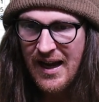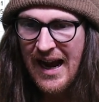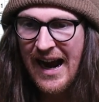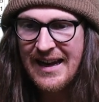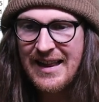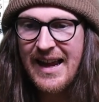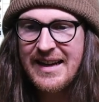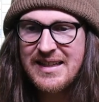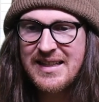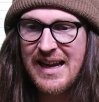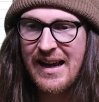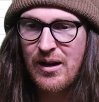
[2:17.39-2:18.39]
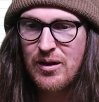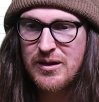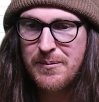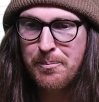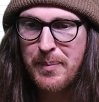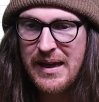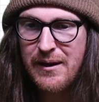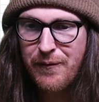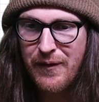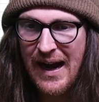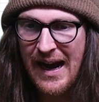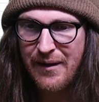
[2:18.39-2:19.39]
Highlight cells
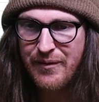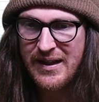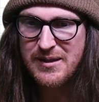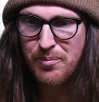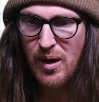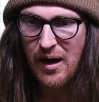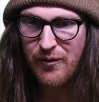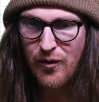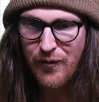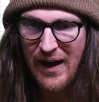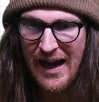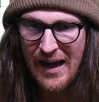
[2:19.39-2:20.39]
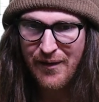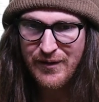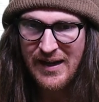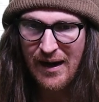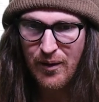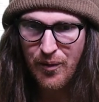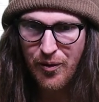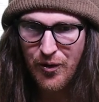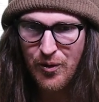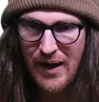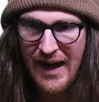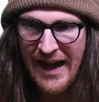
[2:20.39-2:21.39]
B5, that's Bravo 5, down
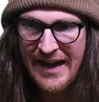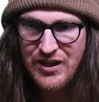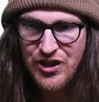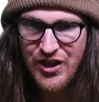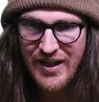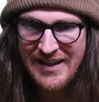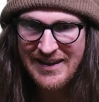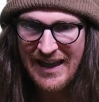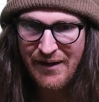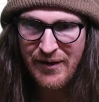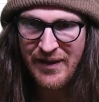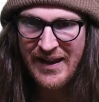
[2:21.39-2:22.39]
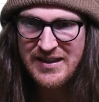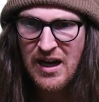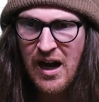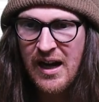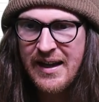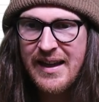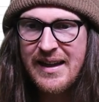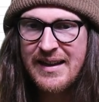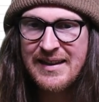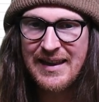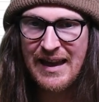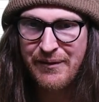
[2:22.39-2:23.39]
through H11, that's Hockey
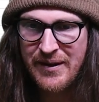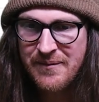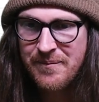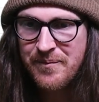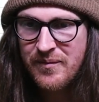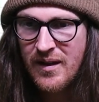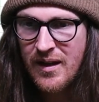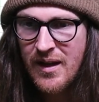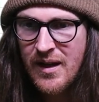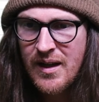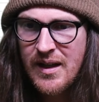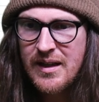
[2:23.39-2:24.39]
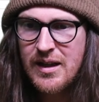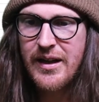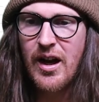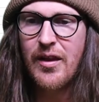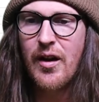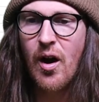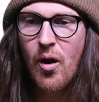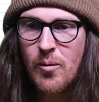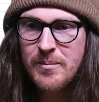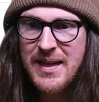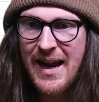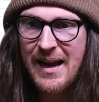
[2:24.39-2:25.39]
11. Click on the
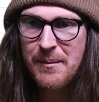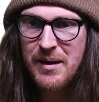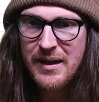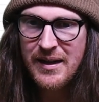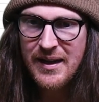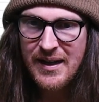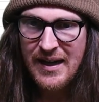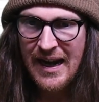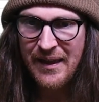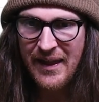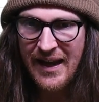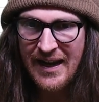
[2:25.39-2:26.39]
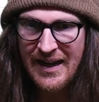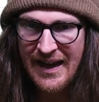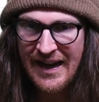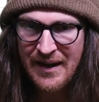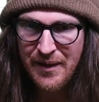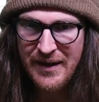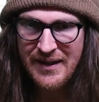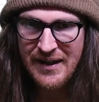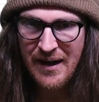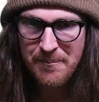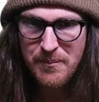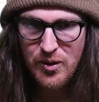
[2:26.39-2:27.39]
Home tab, and then in the
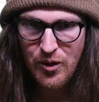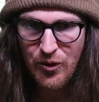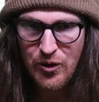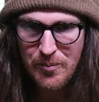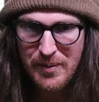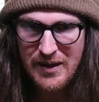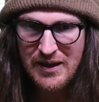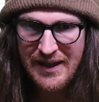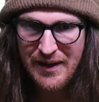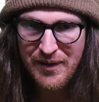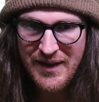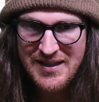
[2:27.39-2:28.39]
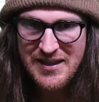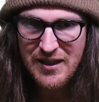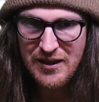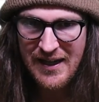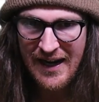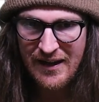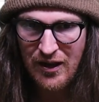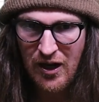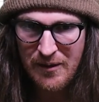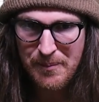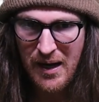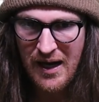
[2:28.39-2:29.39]
number group, click this little
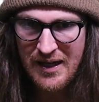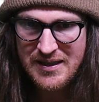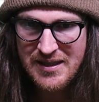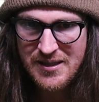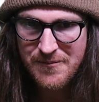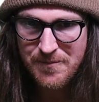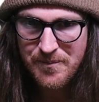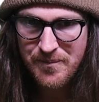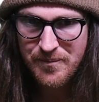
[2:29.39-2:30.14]
dialog box.